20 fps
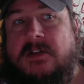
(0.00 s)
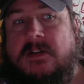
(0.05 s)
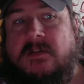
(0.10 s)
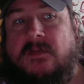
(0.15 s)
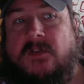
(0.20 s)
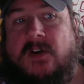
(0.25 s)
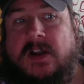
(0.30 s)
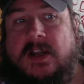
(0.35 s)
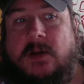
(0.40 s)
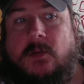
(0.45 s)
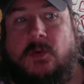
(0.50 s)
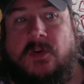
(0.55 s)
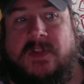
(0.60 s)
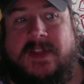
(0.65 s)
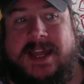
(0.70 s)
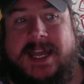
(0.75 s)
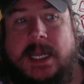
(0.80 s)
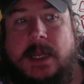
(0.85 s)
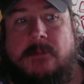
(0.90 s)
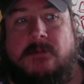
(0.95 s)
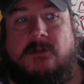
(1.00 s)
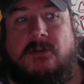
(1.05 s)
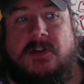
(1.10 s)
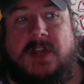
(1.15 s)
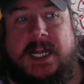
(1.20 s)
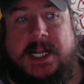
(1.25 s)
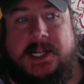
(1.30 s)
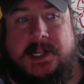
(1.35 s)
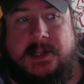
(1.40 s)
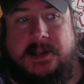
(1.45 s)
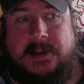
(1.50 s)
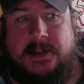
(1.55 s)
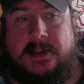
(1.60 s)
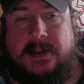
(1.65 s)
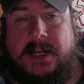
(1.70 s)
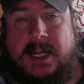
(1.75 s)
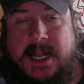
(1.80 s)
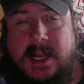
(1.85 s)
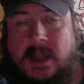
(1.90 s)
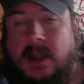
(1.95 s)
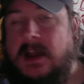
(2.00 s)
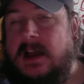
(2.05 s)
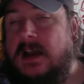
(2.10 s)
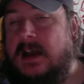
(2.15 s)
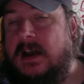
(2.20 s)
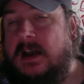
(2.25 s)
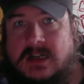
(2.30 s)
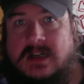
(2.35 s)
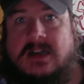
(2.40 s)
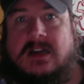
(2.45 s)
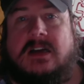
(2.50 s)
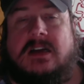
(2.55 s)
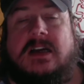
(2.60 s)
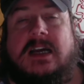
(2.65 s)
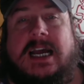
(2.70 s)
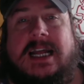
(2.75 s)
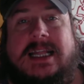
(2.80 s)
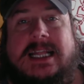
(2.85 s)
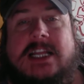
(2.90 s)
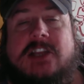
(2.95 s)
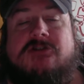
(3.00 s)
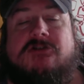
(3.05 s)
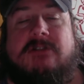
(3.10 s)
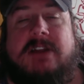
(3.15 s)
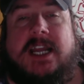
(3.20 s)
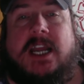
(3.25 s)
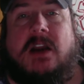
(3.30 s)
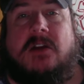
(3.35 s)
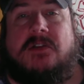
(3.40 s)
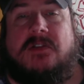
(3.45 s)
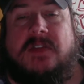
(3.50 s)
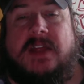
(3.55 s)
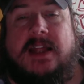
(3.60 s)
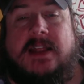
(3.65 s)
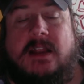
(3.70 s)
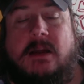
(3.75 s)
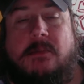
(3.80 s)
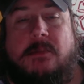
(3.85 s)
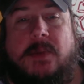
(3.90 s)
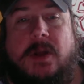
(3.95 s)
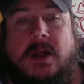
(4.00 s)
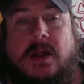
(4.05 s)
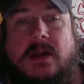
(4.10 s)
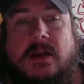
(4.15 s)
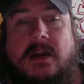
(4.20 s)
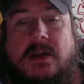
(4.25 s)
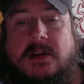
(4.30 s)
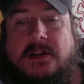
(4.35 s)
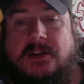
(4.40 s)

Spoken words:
to find out what the Hebrew date is today and literally go to that number.